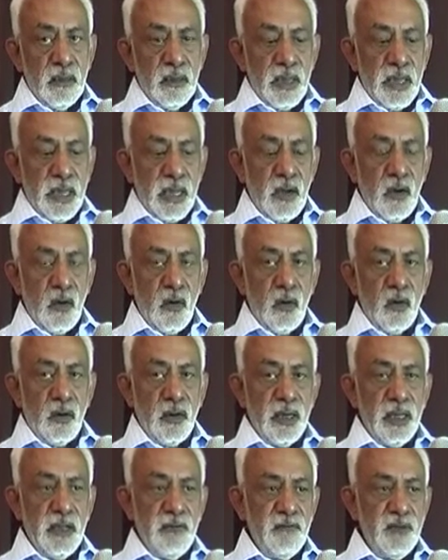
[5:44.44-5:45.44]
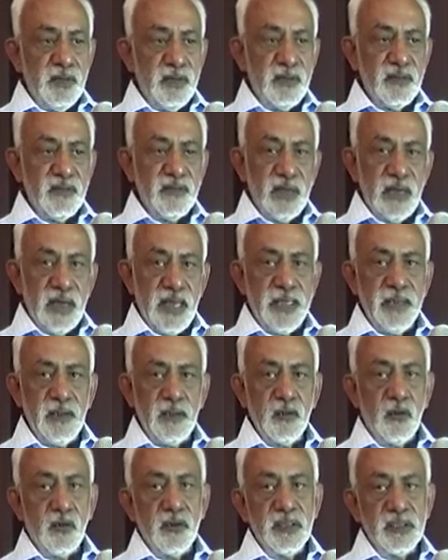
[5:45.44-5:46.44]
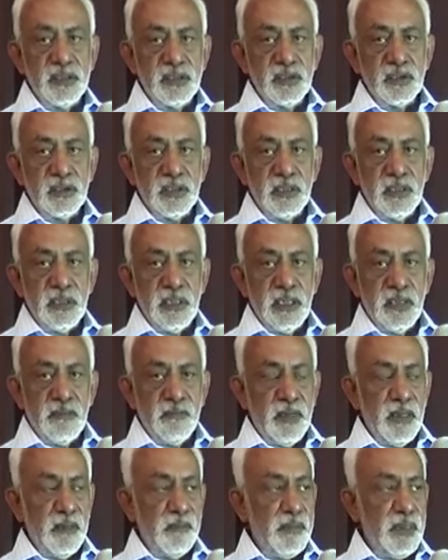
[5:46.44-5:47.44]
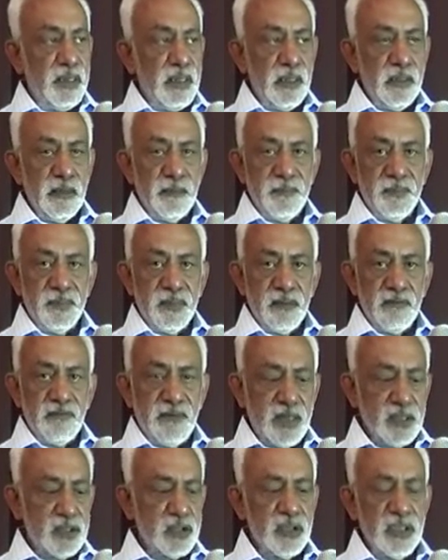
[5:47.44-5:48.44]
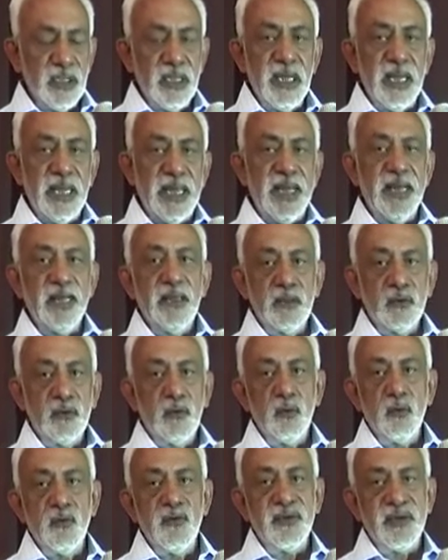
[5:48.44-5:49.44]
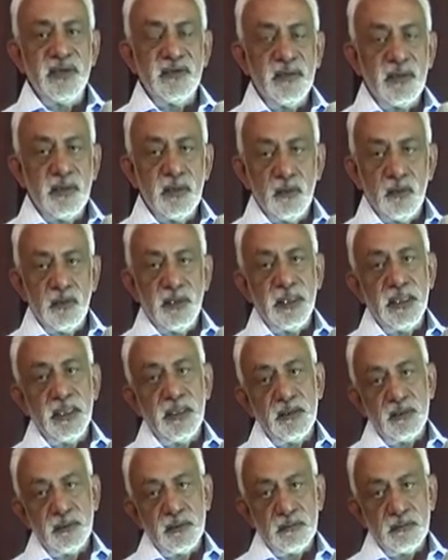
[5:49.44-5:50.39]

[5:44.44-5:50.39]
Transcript: Or if it is a light orange, it may be the functional head who is executing it,